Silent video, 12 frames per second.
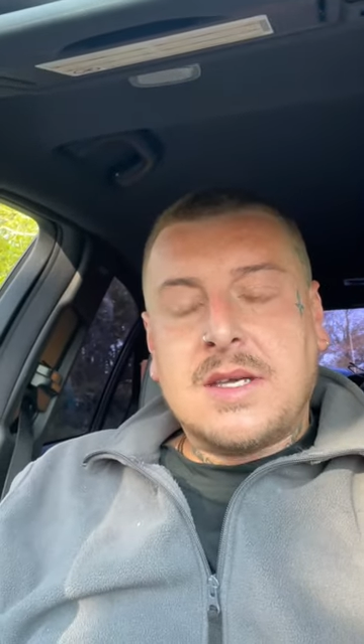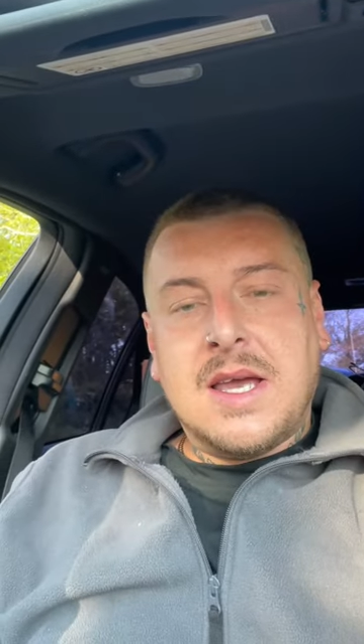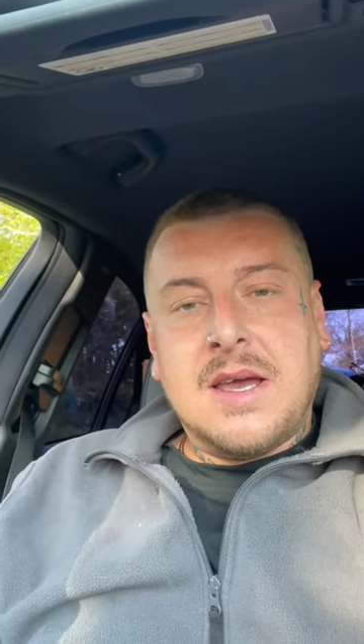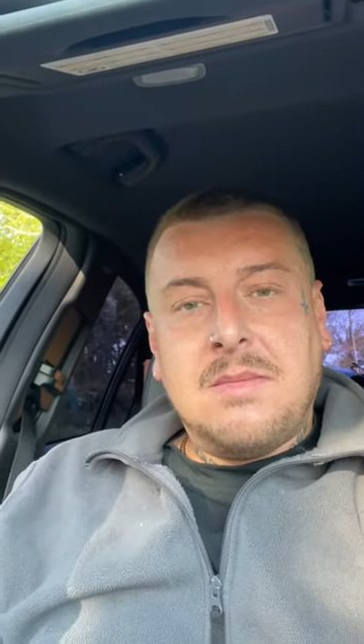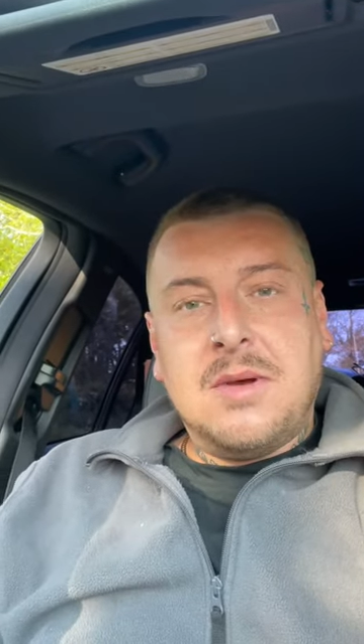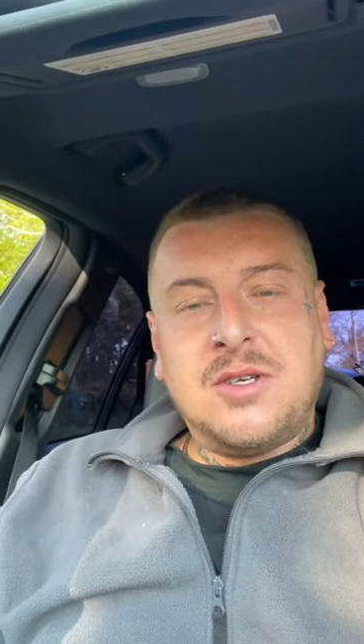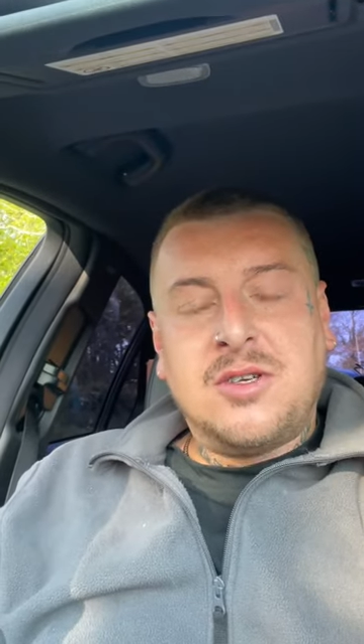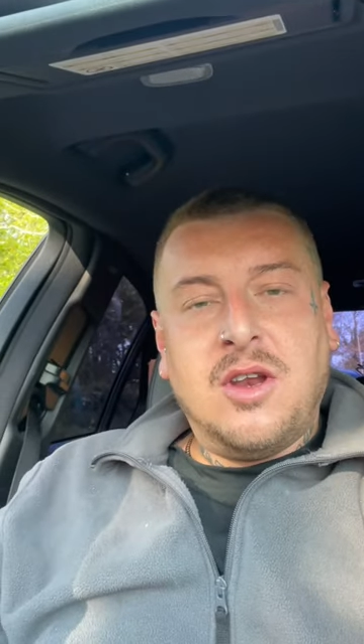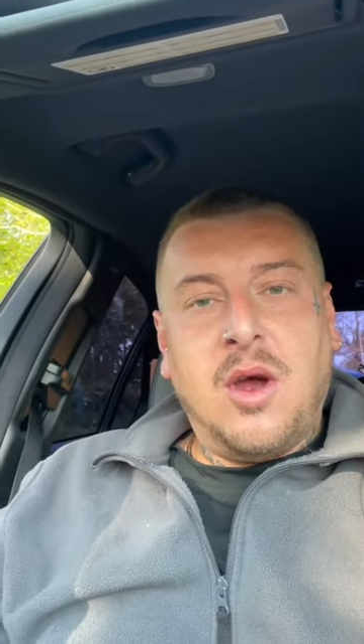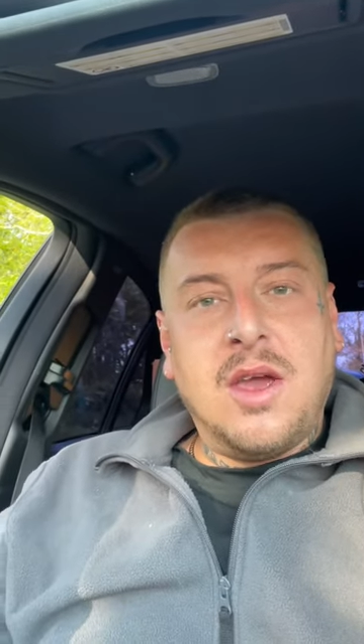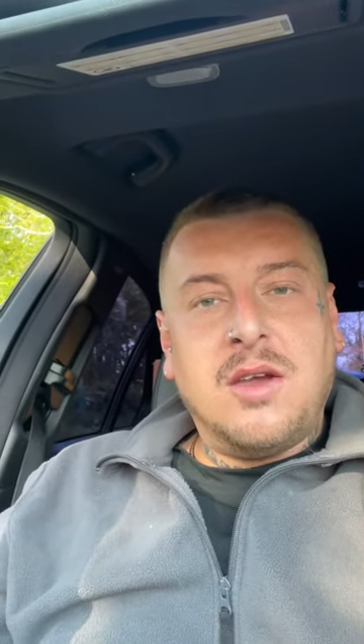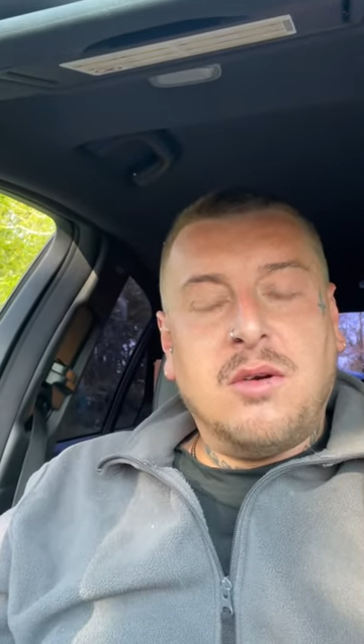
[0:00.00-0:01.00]
As you
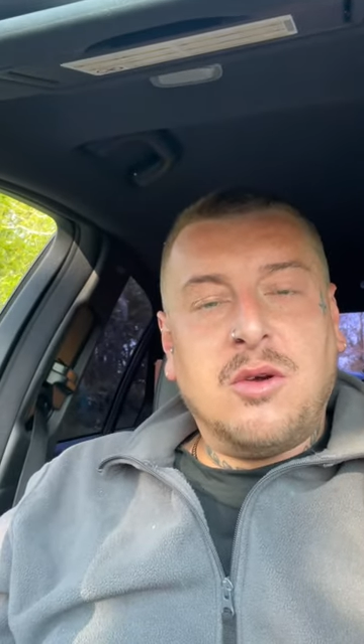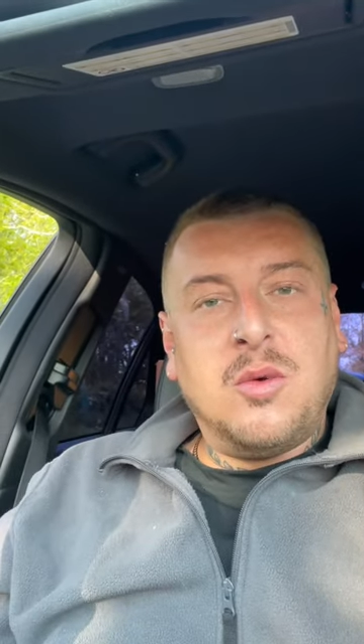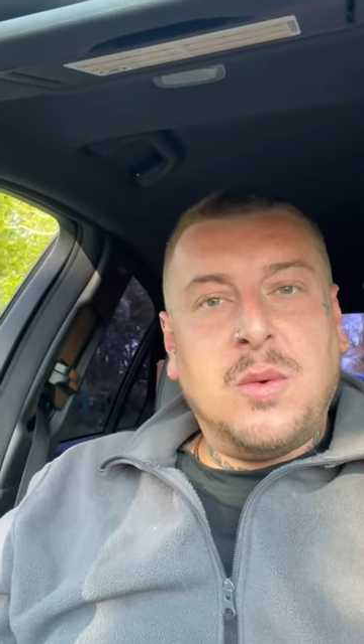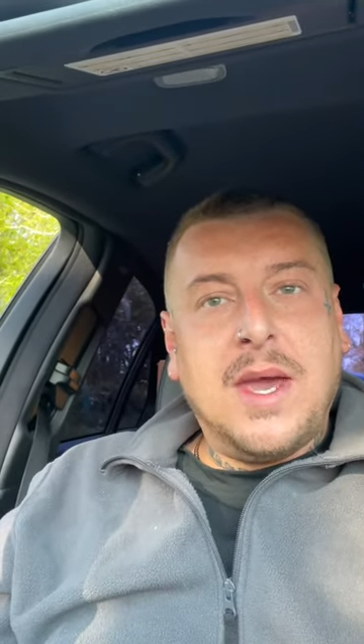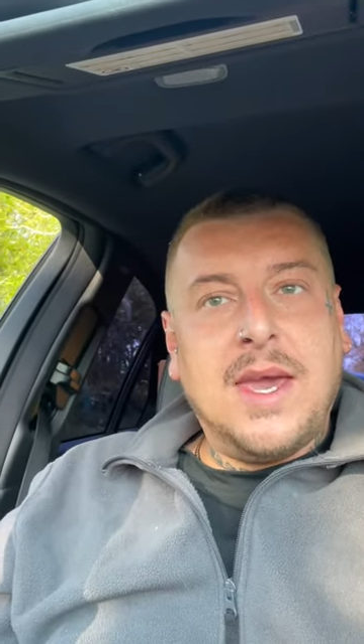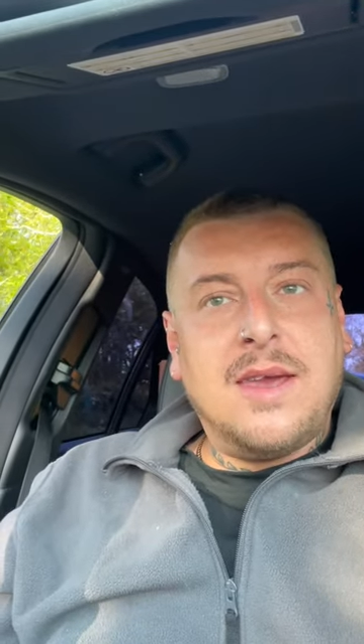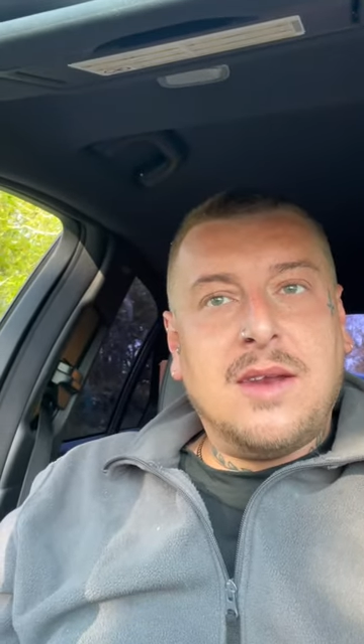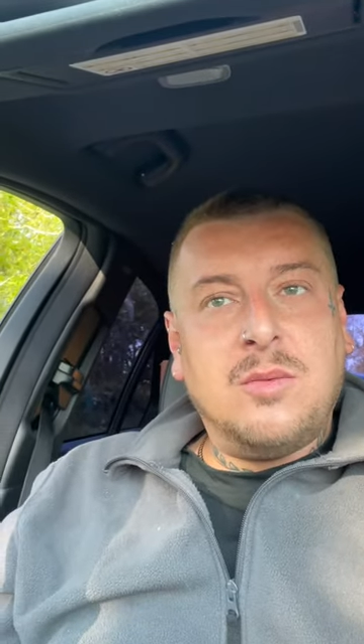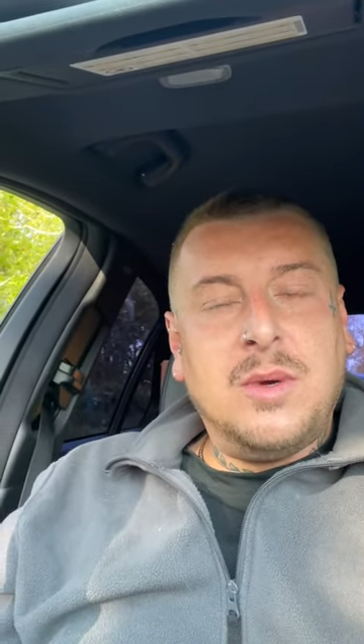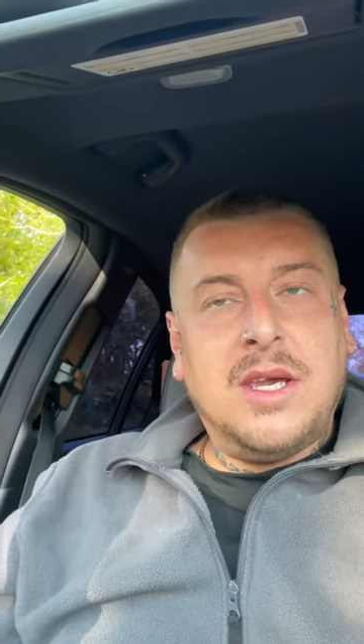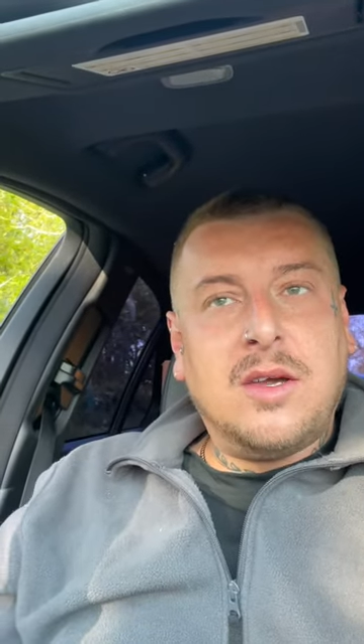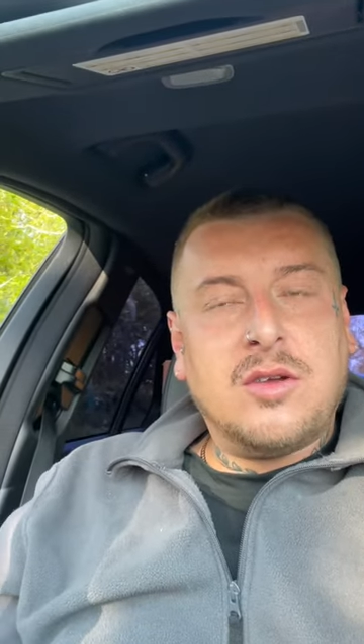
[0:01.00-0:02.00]
know, I'm going away in a
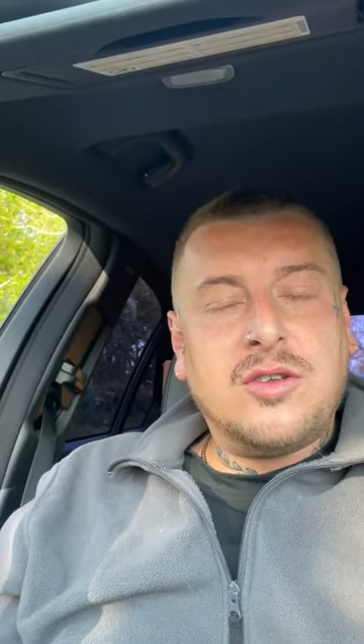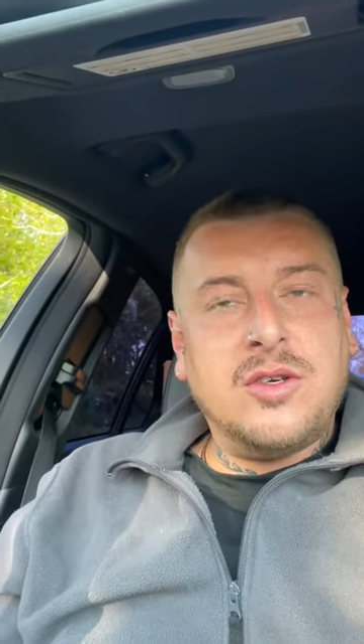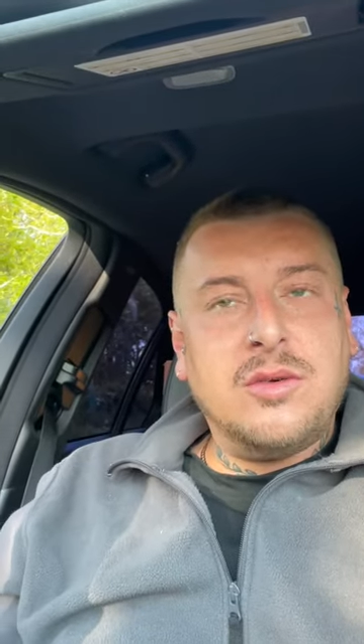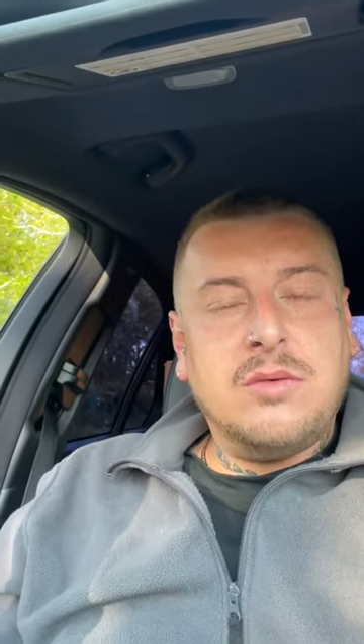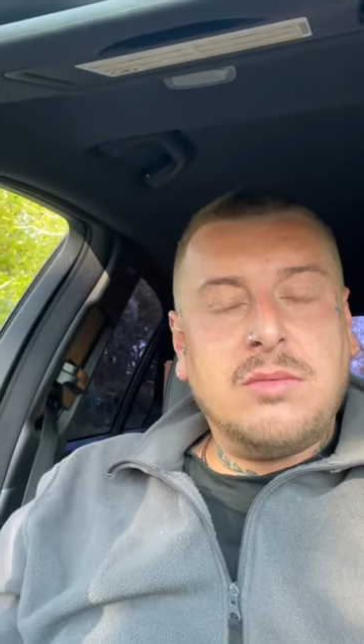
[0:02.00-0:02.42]
week or two,